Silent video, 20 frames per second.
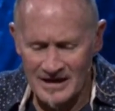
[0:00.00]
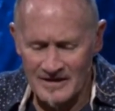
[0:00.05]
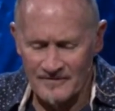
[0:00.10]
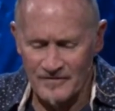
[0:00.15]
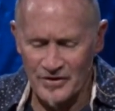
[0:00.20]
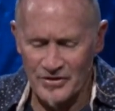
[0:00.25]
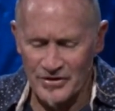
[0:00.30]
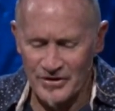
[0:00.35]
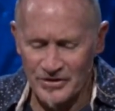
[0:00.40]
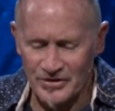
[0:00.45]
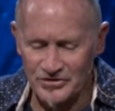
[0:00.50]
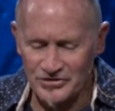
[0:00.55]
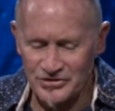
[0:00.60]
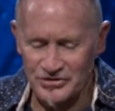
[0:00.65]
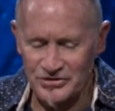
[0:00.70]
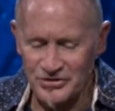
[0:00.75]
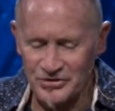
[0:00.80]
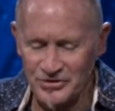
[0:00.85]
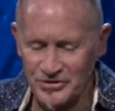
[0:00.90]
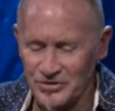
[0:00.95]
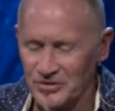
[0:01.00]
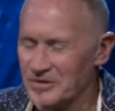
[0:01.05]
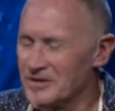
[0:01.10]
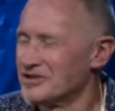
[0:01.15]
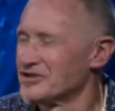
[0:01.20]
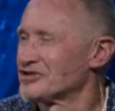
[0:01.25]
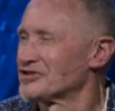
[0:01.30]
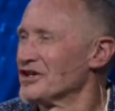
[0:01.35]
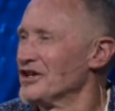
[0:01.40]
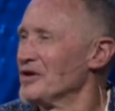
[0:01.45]
For those who
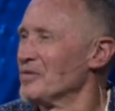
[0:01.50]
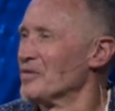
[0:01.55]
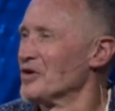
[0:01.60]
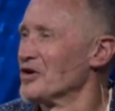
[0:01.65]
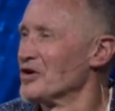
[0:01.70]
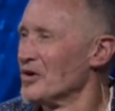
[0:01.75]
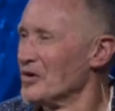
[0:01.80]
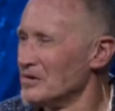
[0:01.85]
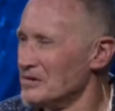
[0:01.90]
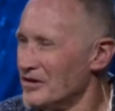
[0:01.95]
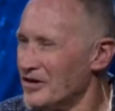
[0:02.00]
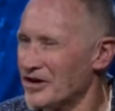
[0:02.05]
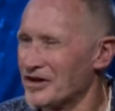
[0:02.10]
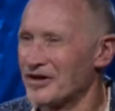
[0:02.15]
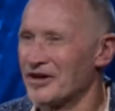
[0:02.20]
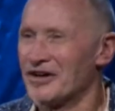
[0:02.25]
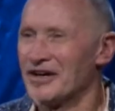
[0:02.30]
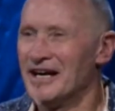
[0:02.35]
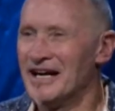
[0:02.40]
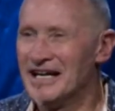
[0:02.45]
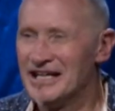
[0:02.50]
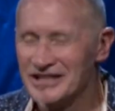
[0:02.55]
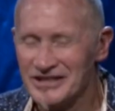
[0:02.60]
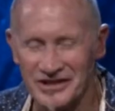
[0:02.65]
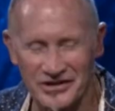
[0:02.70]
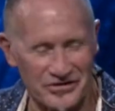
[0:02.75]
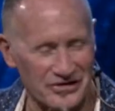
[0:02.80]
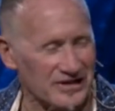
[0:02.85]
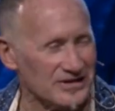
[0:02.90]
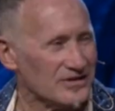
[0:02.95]
say we're no longer
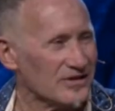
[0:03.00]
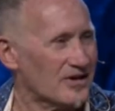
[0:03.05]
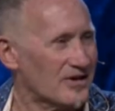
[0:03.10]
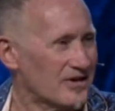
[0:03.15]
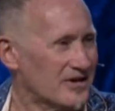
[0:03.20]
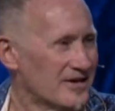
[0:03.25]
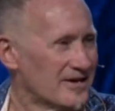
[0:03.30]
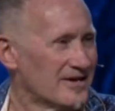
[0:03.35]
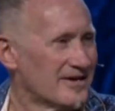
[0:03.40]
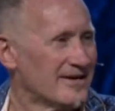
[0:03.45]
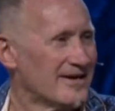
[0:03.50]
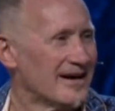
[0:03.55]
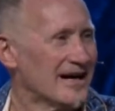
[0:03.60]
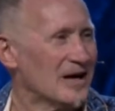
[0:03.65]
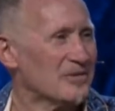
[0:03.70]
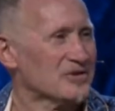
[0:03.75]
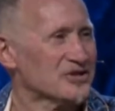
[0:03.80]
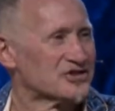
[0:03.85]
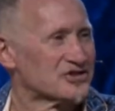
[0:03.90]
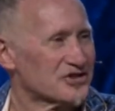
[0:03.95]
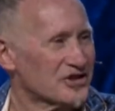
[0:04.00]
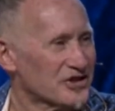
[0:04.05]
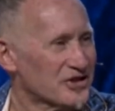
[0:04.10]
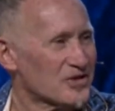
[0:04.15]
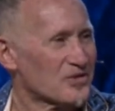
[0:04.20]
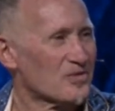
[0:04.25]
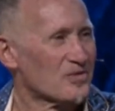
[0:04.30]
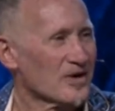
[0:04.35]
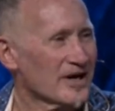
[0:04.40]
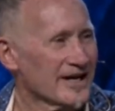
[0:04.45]
under the law, I would say
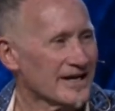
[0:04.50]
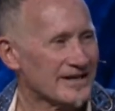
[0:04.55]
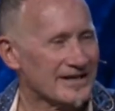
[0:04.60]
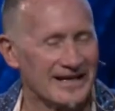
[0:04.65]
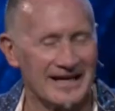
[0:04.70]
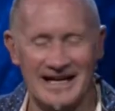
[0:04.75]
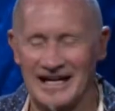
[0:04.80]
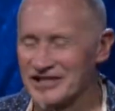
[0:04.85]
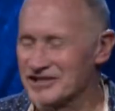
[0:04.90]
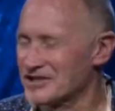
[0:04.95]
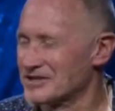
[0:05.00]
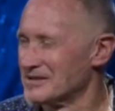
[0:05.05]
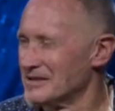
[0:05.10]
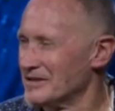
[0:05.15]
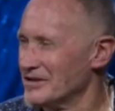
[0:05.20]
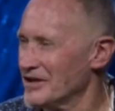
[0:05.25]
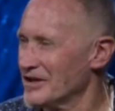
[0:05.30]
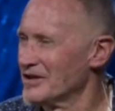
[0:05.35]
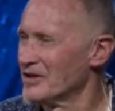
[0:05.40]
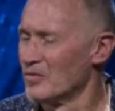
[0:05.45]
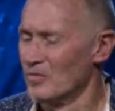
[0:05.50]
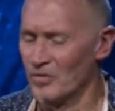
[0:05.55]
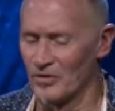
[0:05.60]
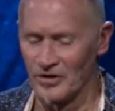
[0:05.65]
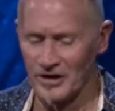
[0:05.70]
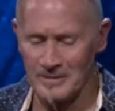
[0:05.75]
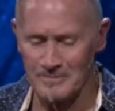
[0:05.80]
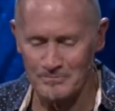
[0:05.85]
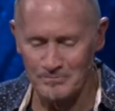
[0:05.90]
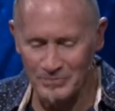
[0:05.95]
you're right. Actually,
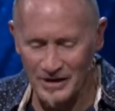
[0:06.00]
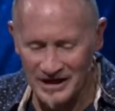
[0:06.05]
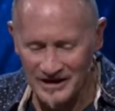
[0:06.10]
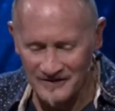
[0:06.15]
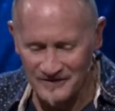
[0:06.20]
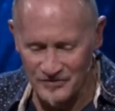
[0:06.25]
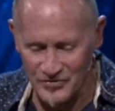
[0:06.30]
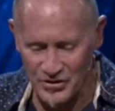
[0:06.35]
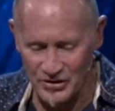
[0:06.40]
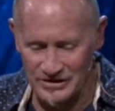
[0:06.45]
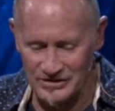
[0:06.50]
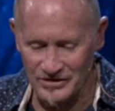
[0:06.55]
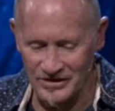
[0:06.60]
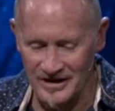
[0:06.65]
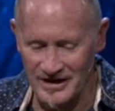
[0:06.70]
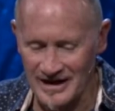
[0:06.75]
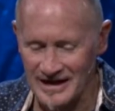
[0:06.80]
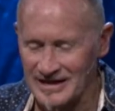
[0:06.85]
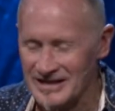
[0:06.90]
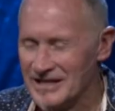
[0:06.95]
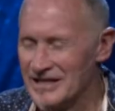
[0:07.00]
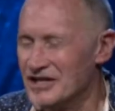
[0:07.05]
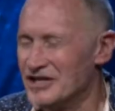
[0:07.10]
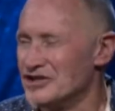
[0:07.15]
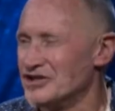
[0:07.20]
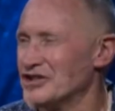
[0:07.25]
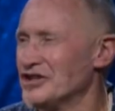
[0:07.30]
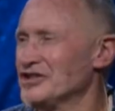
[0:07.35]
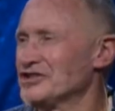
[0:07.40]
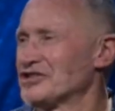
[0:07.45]
we're above the law.
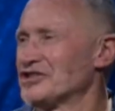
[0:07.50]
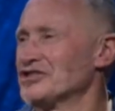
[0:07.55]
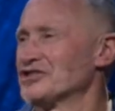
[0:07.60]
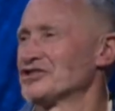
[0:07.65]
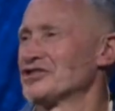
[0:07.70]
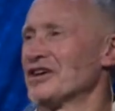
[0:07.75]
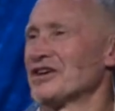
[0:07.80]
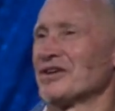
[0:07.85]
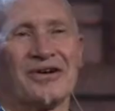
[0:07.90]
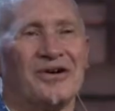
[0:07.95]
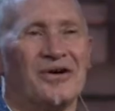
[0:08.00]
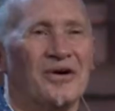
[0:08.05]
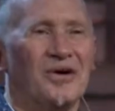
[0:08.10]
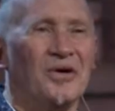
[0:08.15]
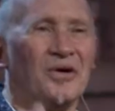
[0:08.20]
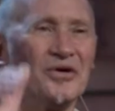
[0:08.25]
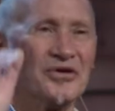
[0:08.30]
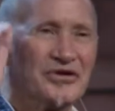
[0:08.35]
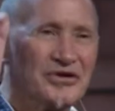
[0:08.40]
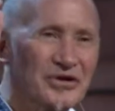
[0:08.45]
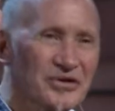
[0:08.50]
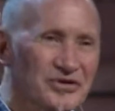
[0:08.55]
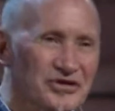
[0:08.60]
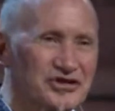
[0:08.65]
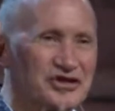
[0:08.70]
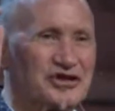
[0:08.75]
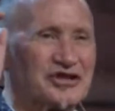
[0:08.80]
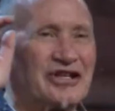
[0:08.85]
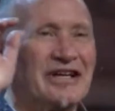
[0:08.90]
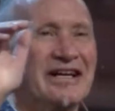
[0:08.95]
Jesus set a whole new
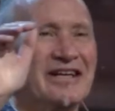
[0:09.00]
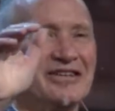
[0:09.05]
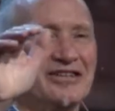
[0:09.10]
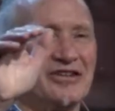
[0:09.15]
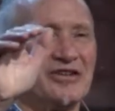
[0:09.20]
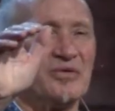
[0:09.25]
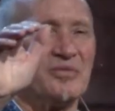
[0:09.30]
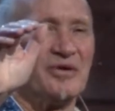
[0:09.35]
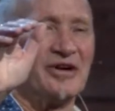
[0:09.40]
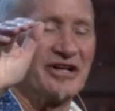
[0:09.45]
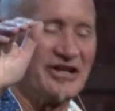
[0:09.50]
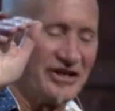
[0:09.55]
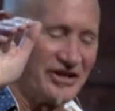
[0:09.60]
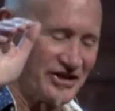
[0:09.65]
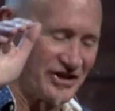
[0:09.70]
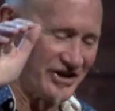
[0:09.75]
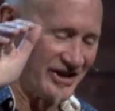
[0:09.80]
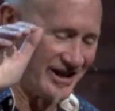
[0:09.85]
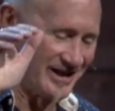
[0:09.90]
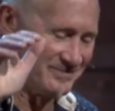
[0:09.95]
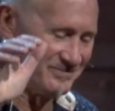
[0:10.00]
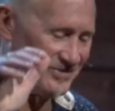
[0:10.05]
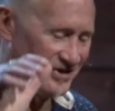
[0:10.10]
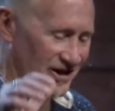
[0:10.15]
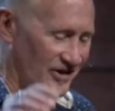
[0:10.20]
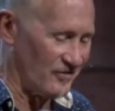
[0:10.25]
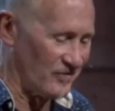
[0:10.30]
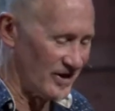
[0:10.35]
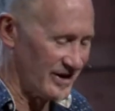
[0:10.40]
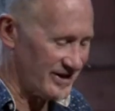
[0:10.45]
standard when he came
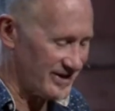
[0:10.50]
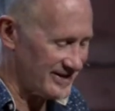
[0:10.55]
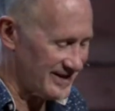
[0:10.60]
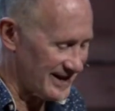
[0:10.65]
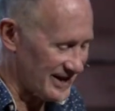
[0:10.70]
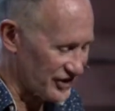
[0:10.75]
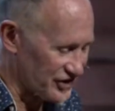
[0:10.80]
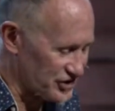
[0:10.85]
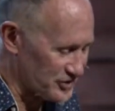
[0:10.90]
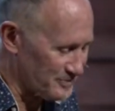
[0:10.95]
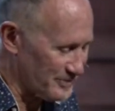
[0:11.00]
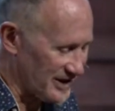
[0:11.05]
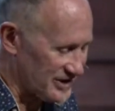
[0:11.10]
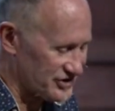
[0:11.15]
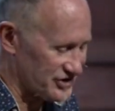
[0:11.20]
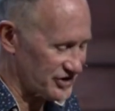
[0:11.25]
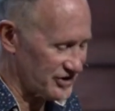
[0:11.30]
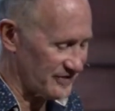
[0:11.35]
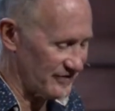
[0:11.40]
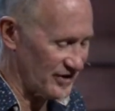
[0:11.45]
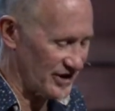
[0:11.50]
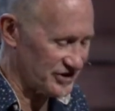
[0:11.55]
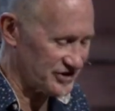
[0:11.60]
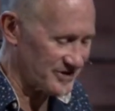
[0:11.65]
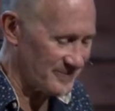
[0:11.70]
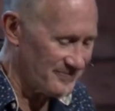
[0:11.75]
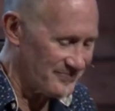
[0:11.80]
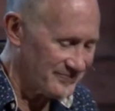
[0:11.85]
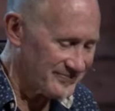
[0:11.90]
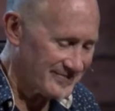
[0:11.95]
of what God expects of
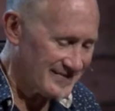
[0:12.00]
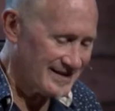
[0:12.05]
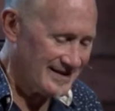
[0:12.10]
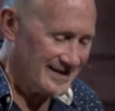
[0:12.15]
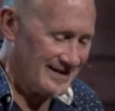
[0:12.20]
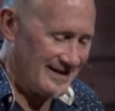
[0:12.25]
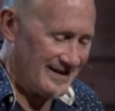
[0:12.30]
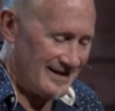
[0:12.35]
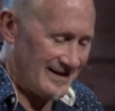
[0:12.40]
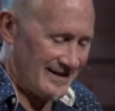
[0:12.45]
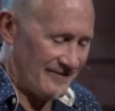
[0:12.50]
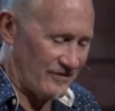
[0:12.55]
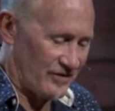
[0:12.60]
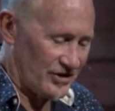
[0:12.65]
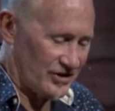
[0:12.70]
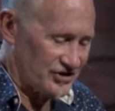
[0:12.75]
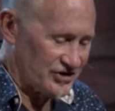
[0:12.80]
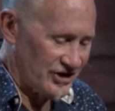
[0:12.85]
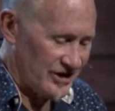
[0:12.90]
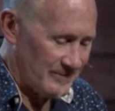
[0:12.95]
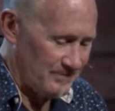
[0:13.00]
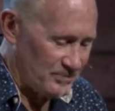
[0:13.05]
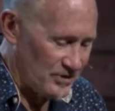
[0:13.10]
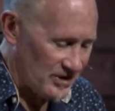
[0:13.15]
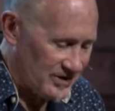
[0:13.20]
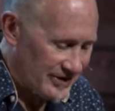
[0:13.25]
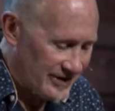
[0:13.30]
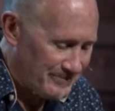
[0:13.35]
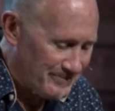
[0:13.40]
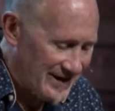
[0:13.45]
us. For
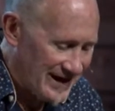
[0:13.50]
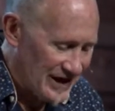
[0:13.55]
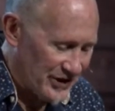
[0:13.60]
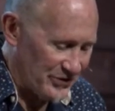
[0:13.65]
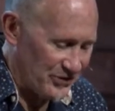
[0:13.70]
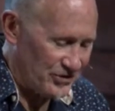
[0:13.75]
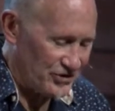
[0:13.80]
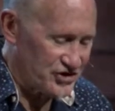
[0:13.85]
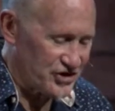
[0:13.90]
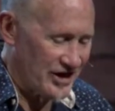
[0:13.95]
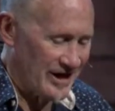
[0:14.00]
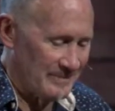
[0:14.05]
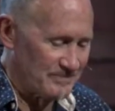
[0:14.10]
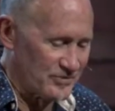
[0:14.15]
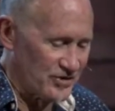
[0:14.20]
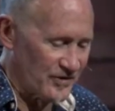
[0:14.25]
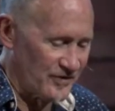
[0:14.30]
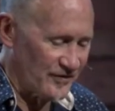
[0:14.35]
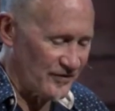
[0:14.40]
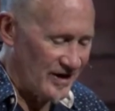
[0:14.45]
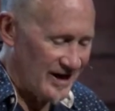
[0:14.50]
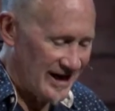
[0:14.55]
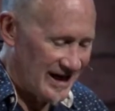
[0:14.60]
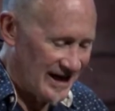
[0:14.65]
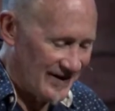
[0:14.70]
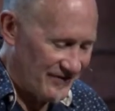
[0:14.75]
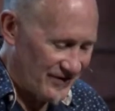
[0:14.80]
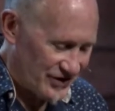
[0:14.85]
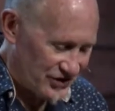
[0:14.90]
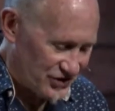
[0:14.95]
example, in Matthew chapter
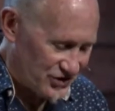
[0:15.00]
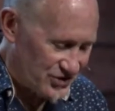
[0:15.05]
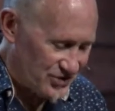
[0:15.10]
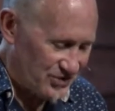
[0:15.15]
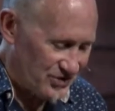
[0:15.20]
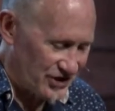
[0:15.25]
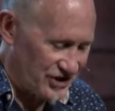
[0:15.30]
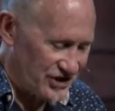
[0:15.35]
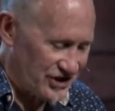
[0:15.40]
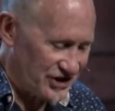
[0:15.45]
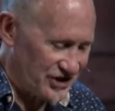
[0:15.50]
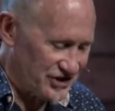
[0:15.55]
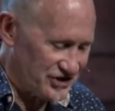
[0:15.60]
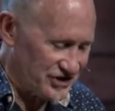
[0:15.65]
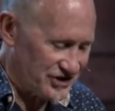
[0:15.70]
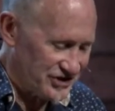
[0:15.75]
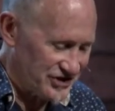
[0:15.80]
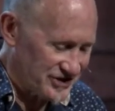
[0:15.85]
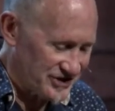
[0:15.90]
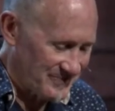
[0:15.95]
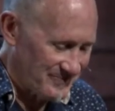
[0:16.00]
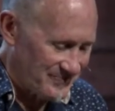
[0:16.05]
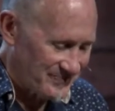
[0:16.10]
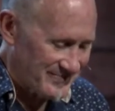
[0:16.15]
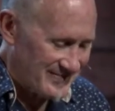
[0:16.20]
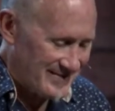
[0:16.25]
5, on two occasions,